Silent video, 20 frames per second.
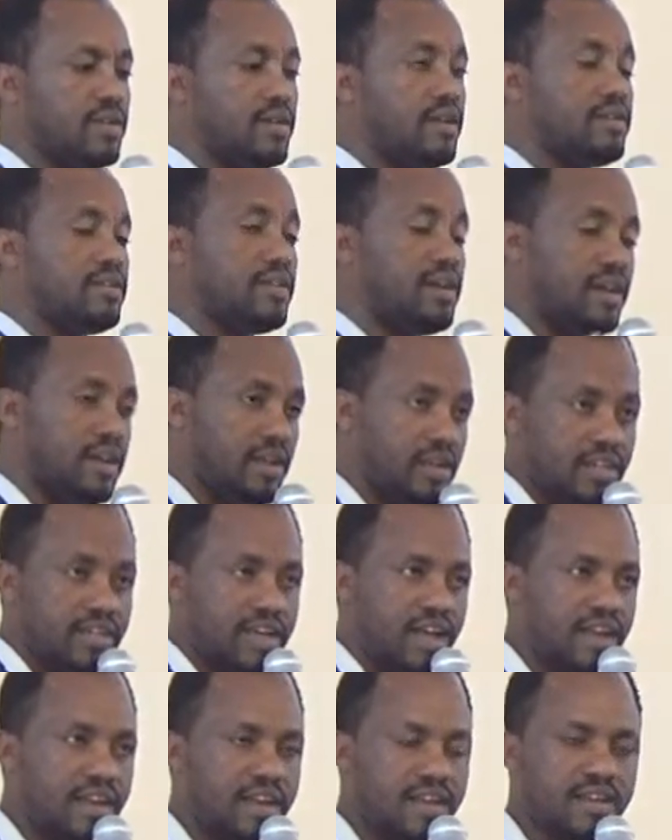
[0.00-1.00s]
the
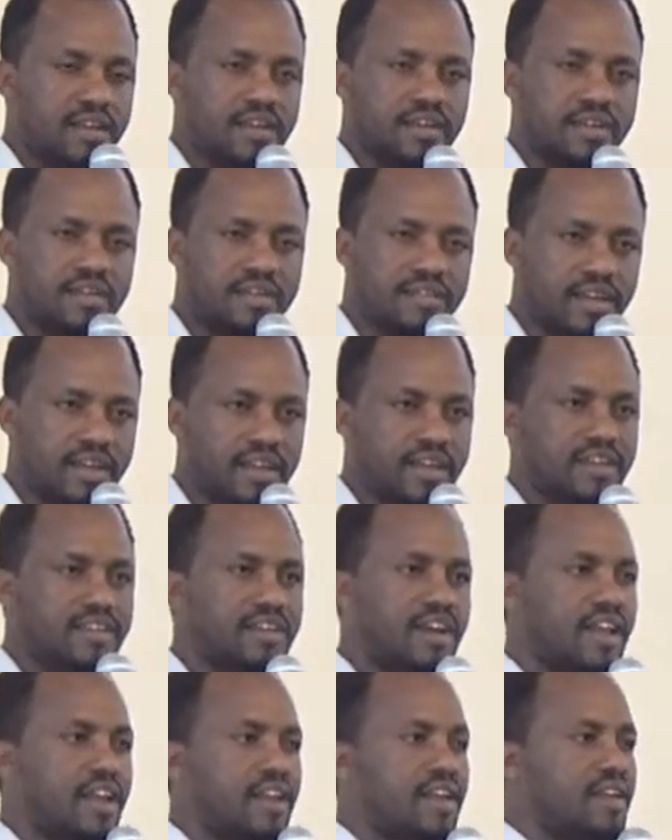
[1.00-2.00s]
initial